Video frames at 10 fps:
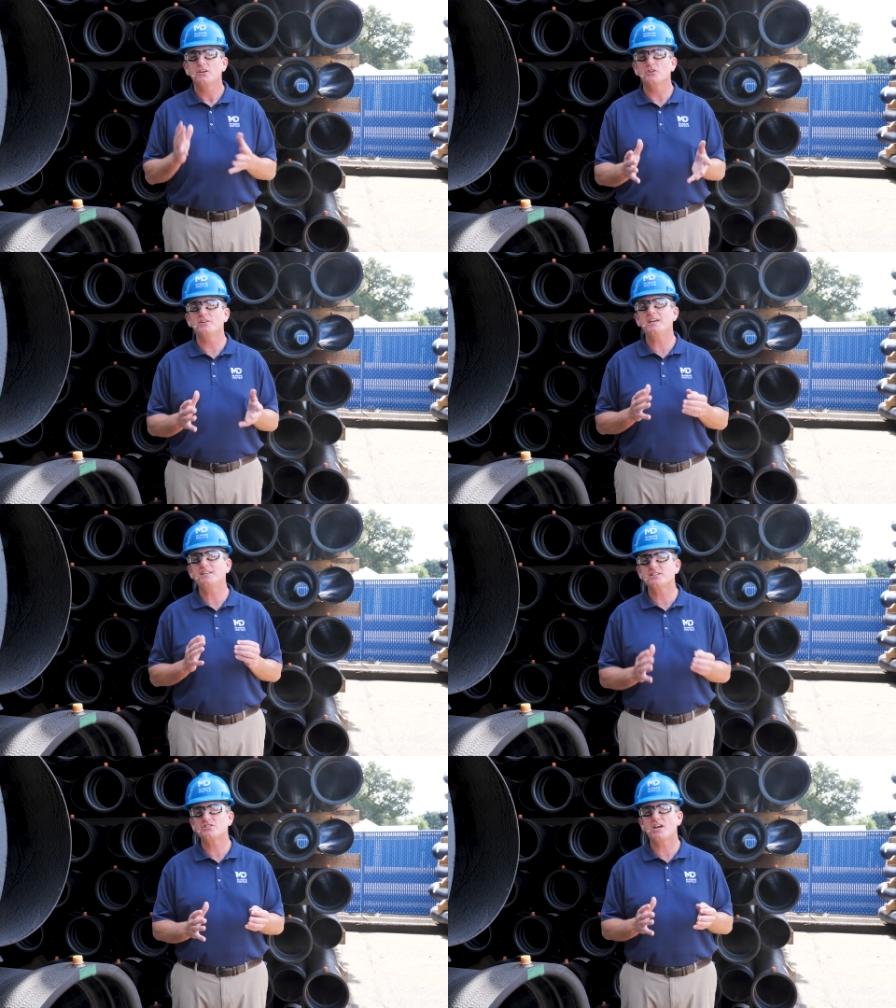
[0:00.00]
you
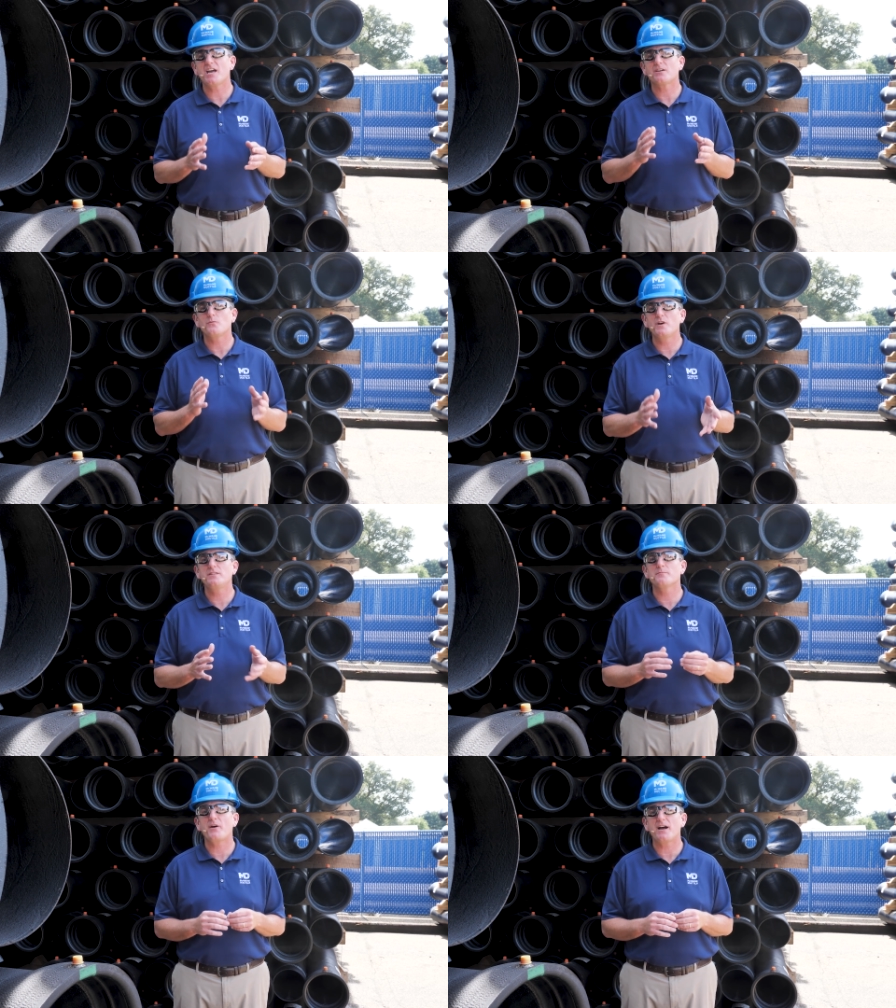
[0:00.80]
need to check
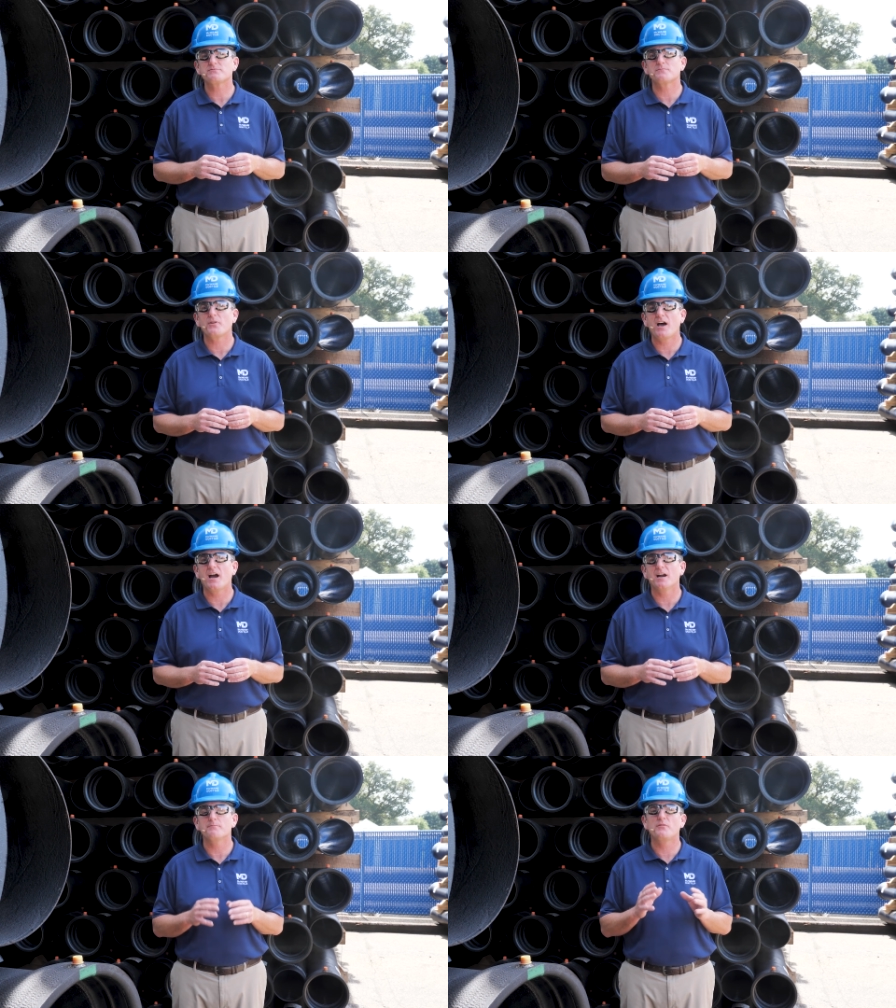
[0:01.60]
with your pipe
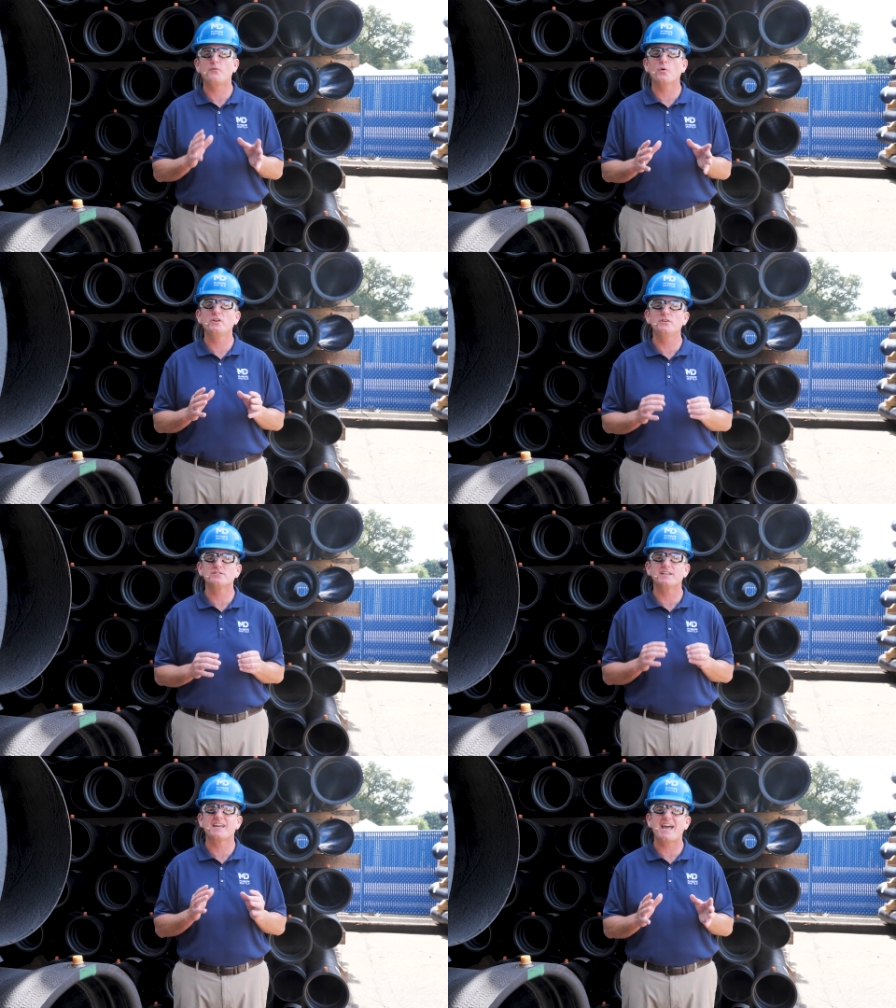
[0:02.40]
supplier before
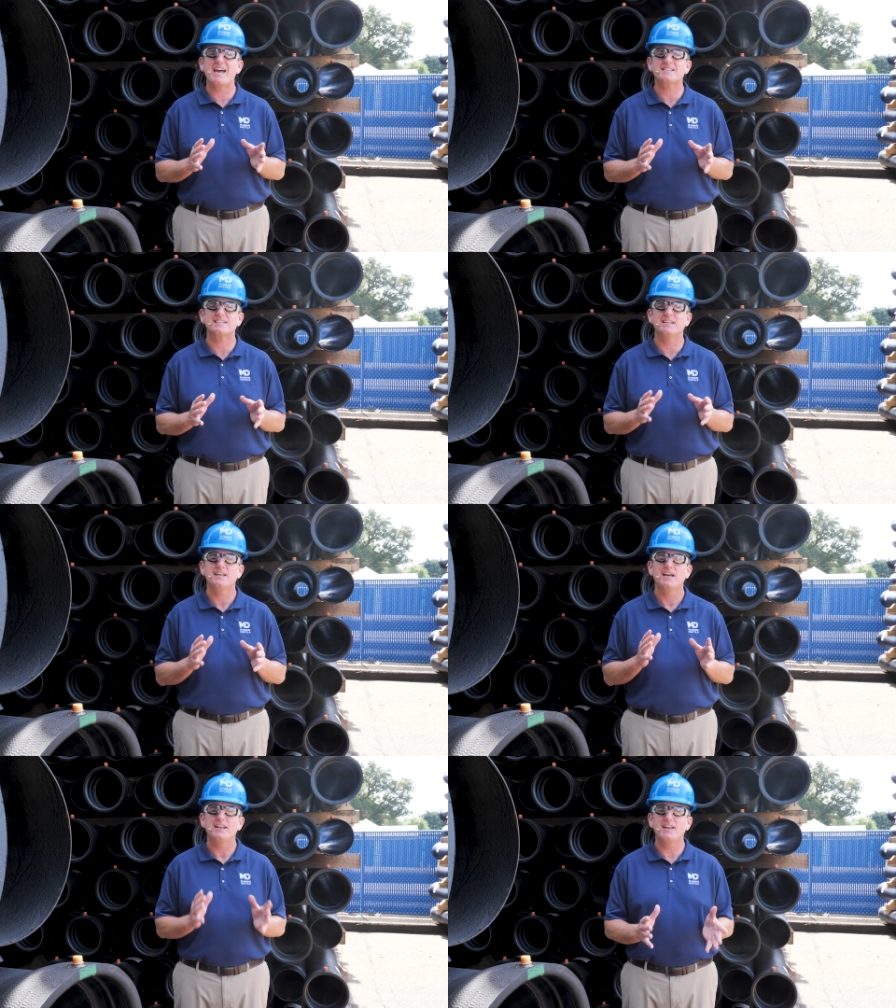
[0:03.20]
using a gasket
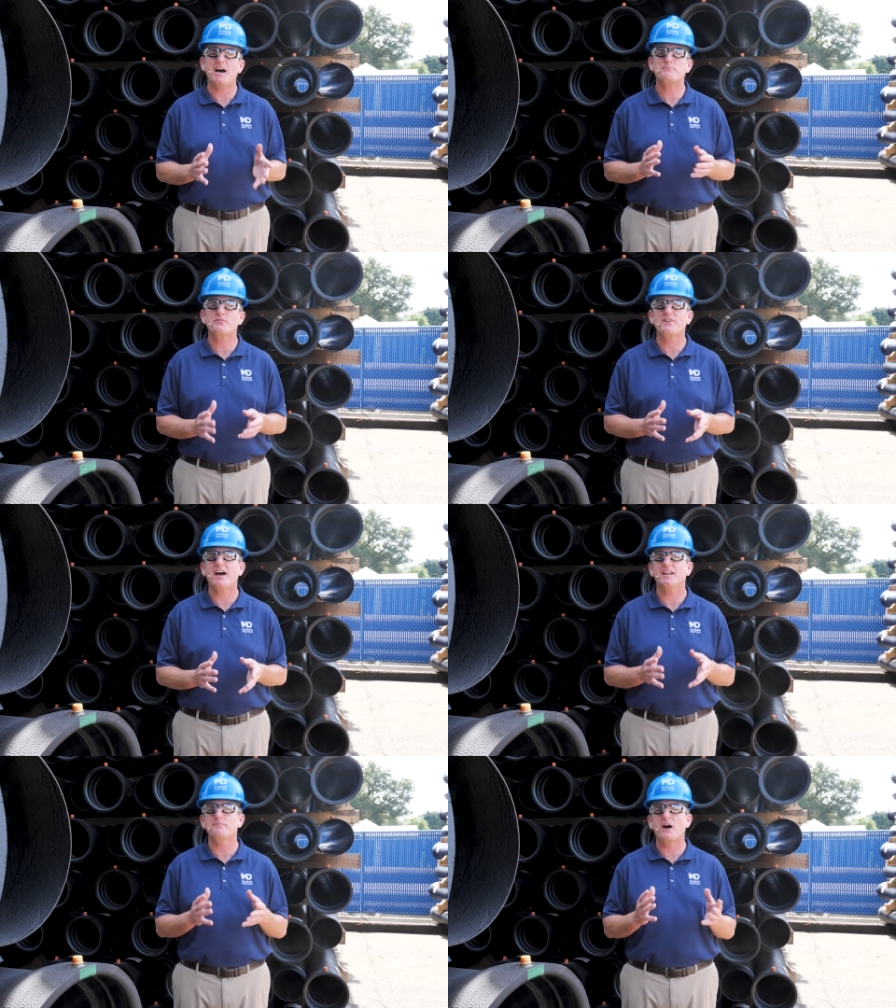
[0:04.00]
not
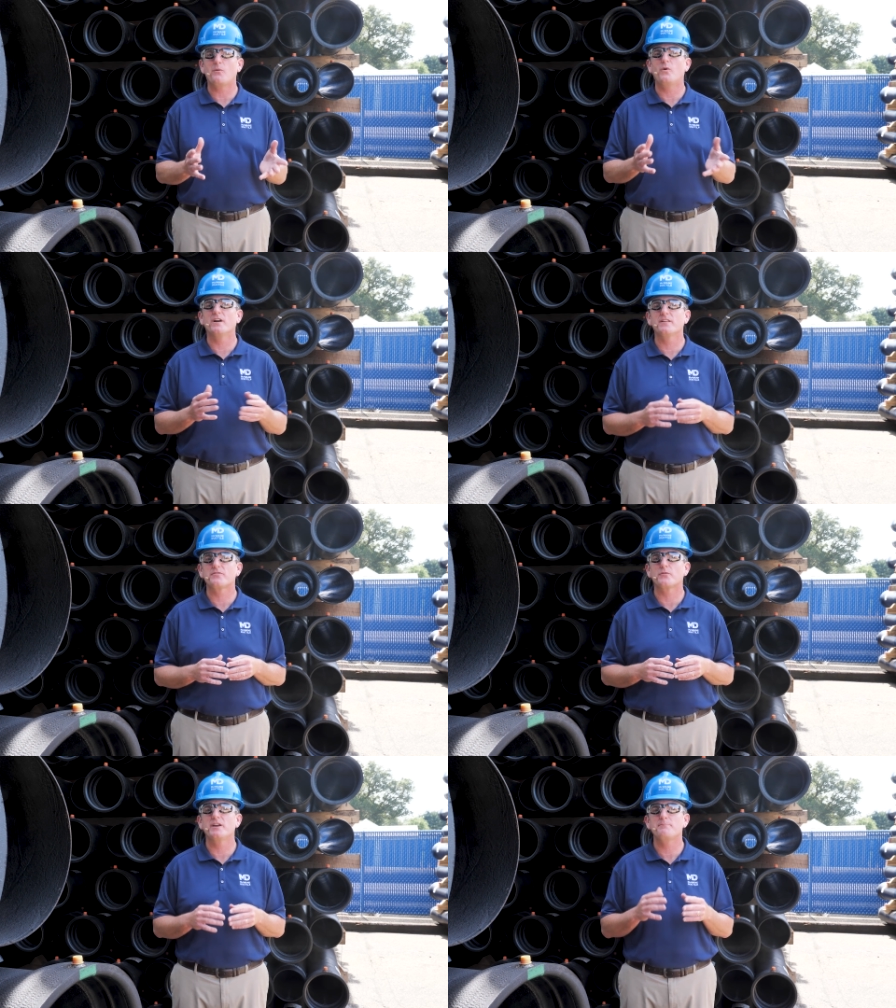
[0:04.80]
provided by one of the
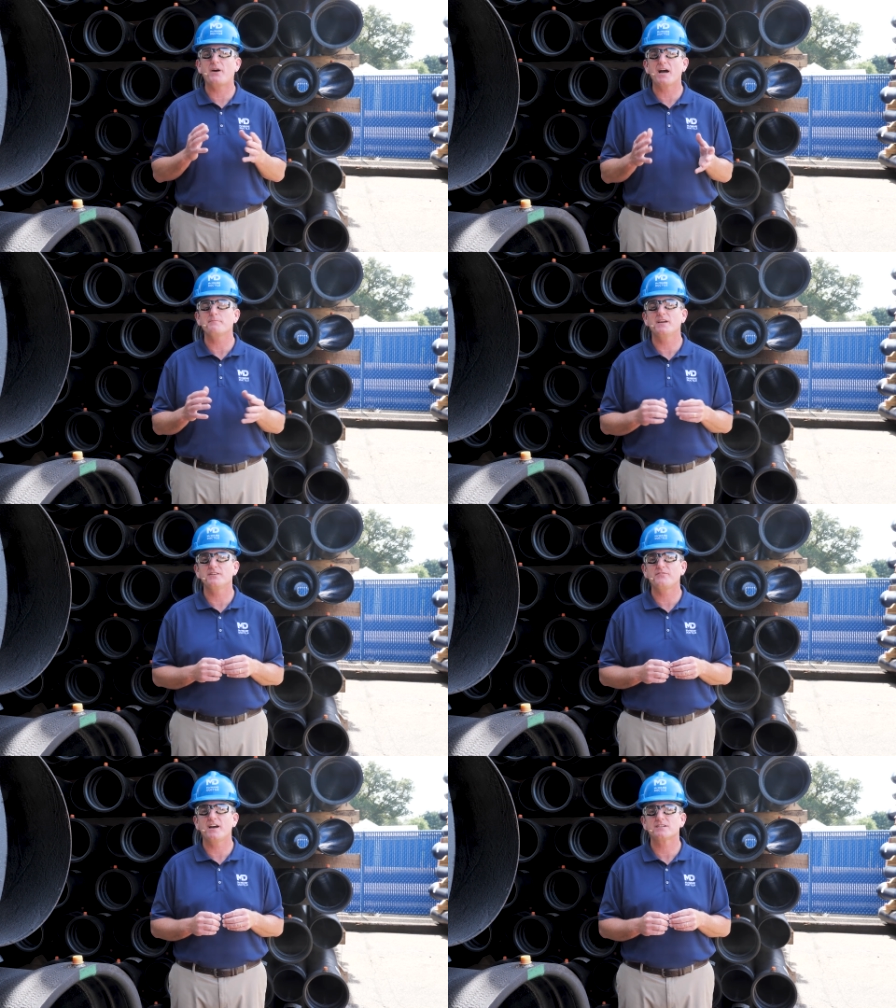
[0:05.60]
three pipe
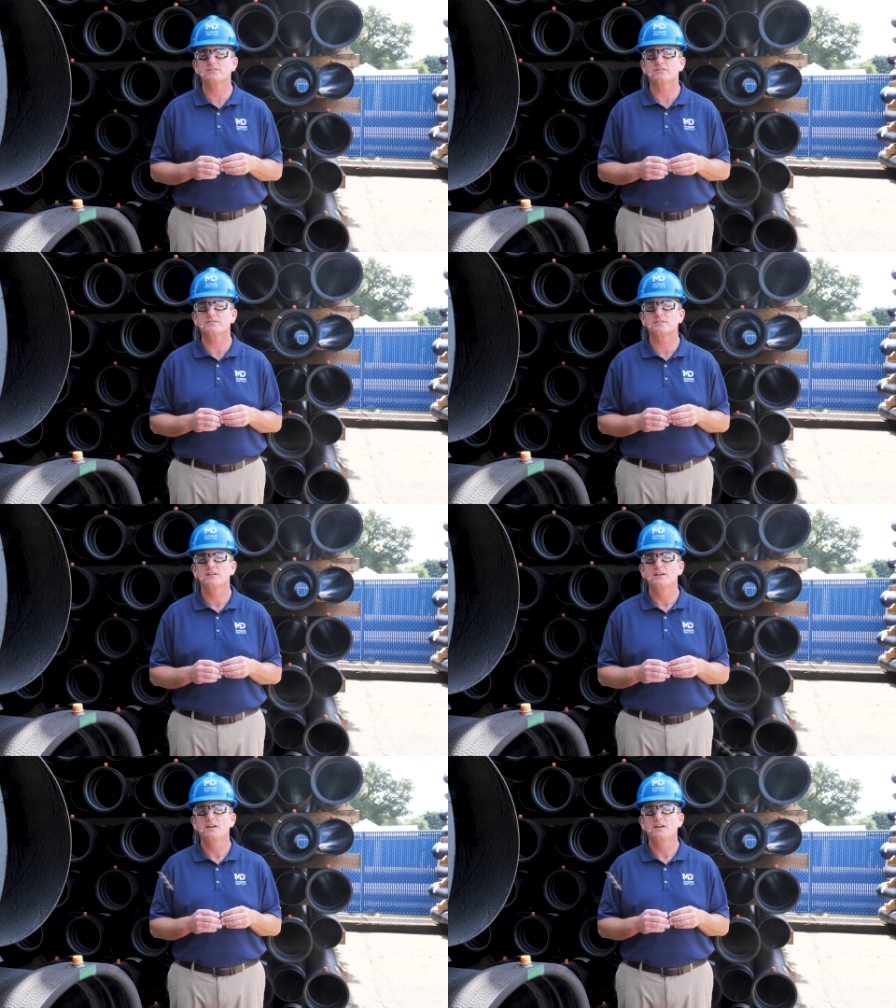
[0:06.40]
manufacturers.